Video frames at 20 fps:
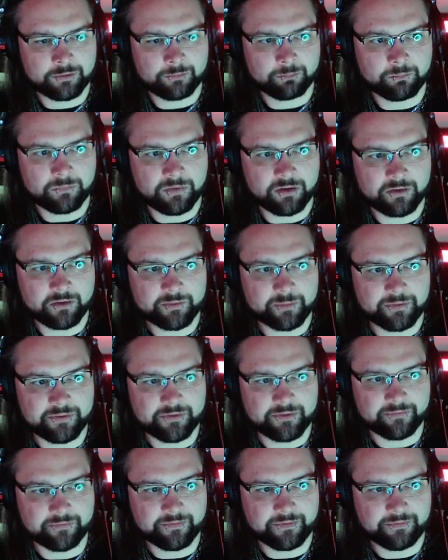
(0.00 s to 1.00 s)
Marksman's a
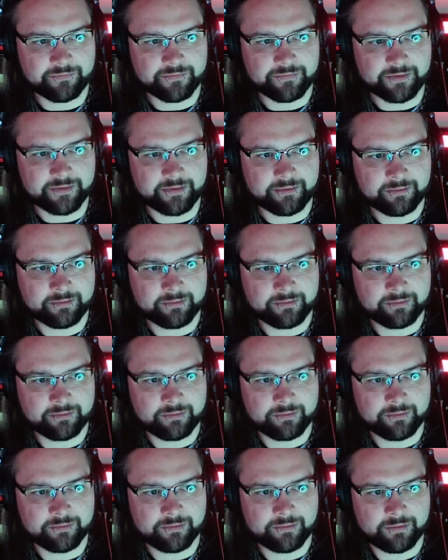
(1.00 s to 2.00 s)
15.
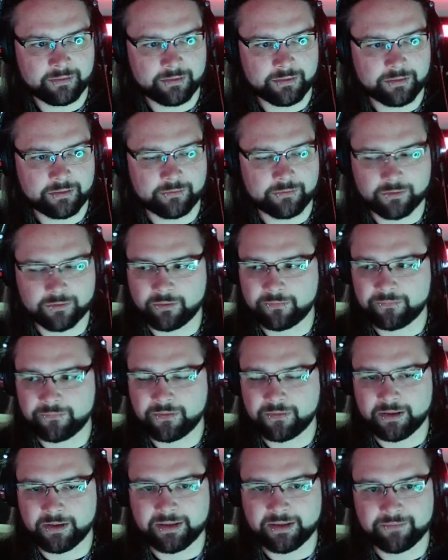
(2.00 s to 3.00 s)
You've got a
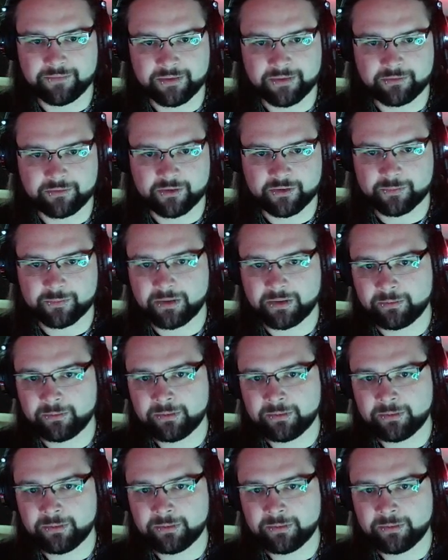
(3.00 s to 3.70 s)
fine heavy crossbow.